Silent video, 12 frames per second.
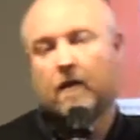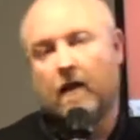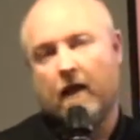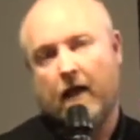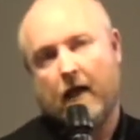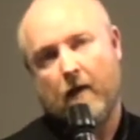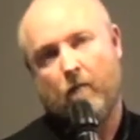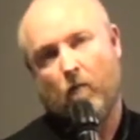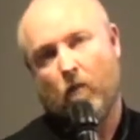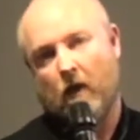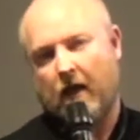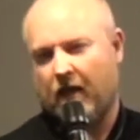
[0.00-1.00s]

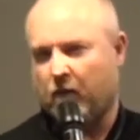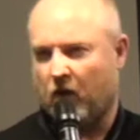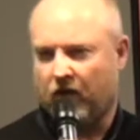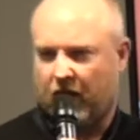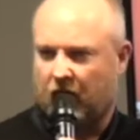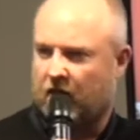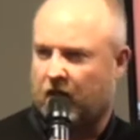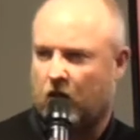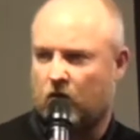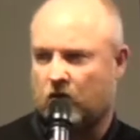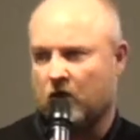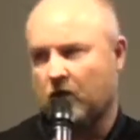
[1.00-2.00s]
um, I had about
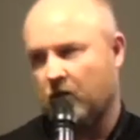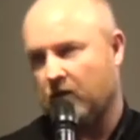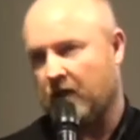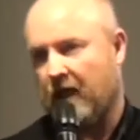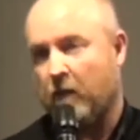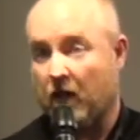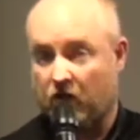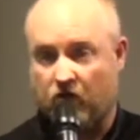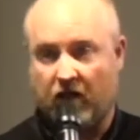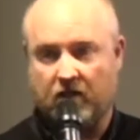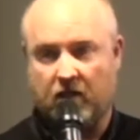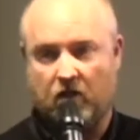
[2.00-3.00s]
30,000 email
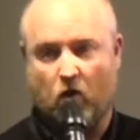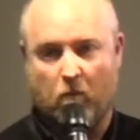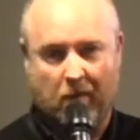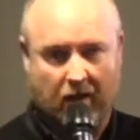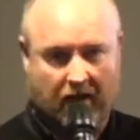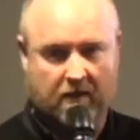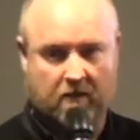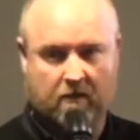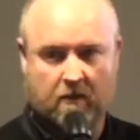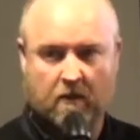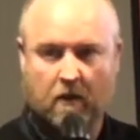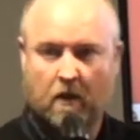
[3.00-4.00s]
addresses on my
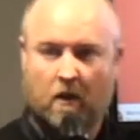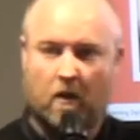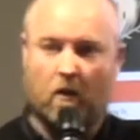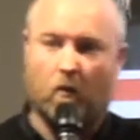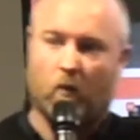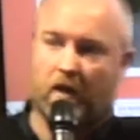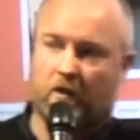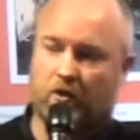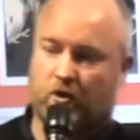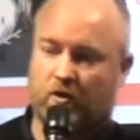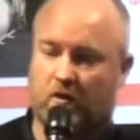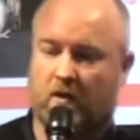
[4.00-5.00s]
list
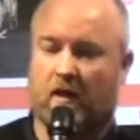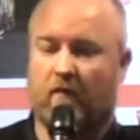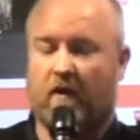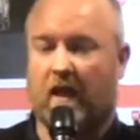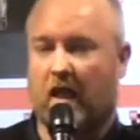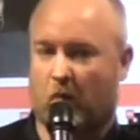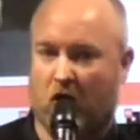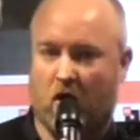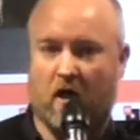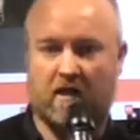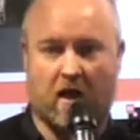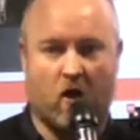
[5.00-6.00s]
which if you think about
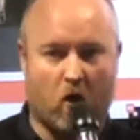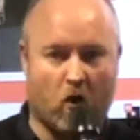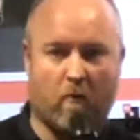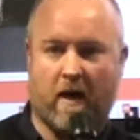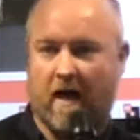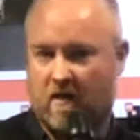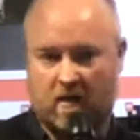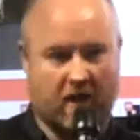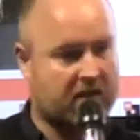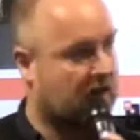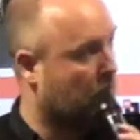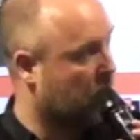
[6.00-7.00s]
it it's a hot buyers
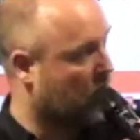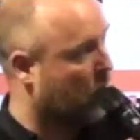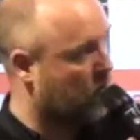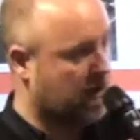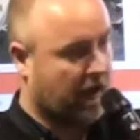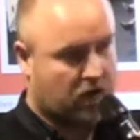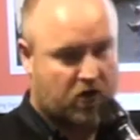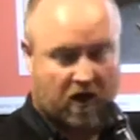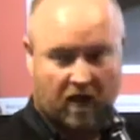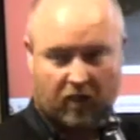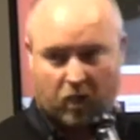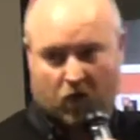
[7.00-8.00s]
list it was all selling
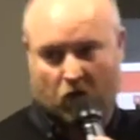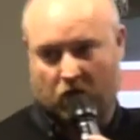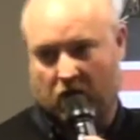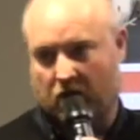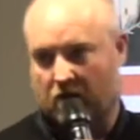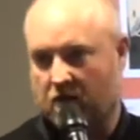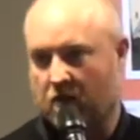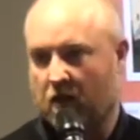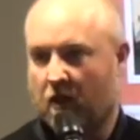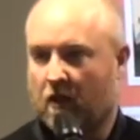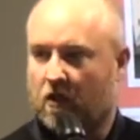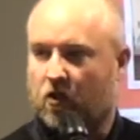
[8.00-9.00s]
shaving products
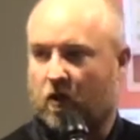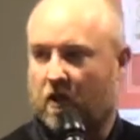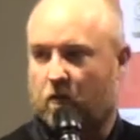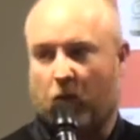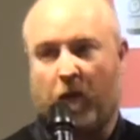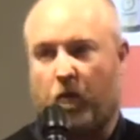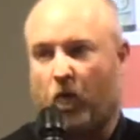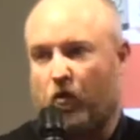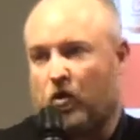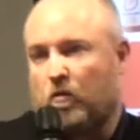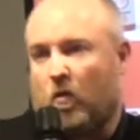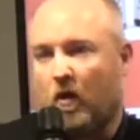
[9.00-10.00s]
so these were people
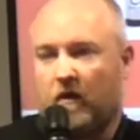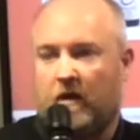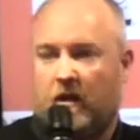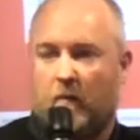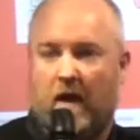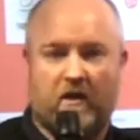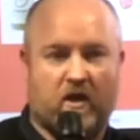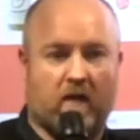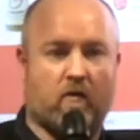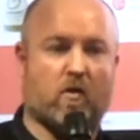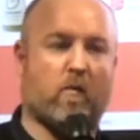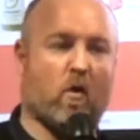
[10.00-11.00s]
who just wanted to buy
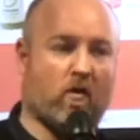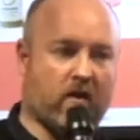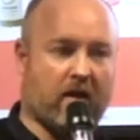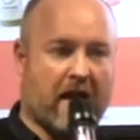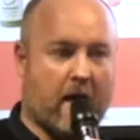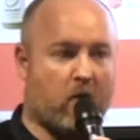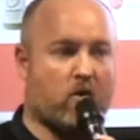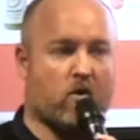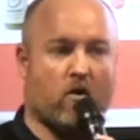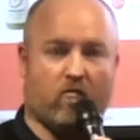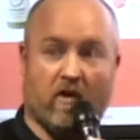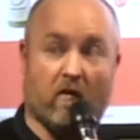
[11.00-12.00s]
shaving so Procter and Gamble
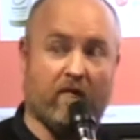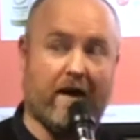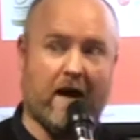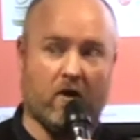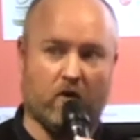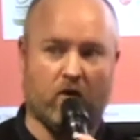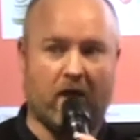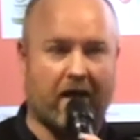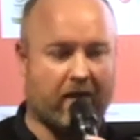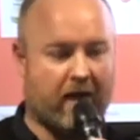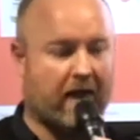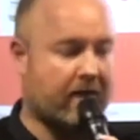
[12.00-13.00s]
saw real value
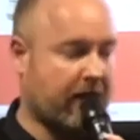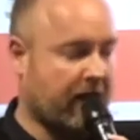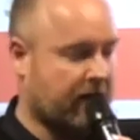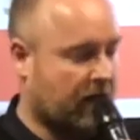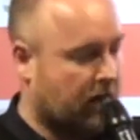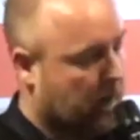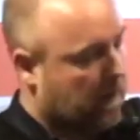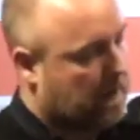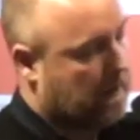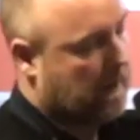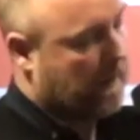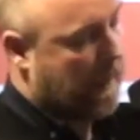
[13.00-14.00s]
in that data
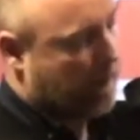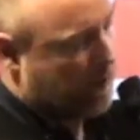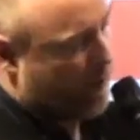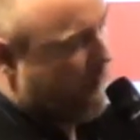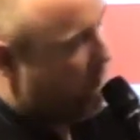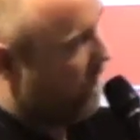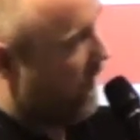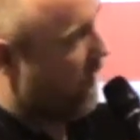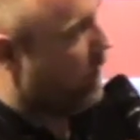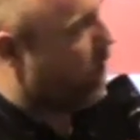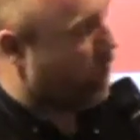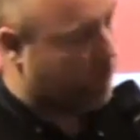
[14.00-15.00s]
and that was why it was
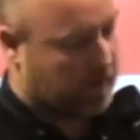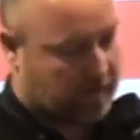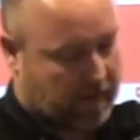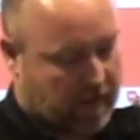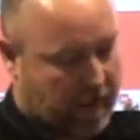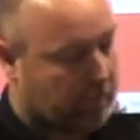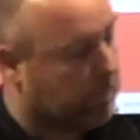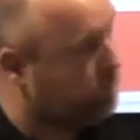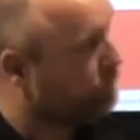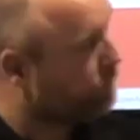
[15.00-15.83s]
very important to them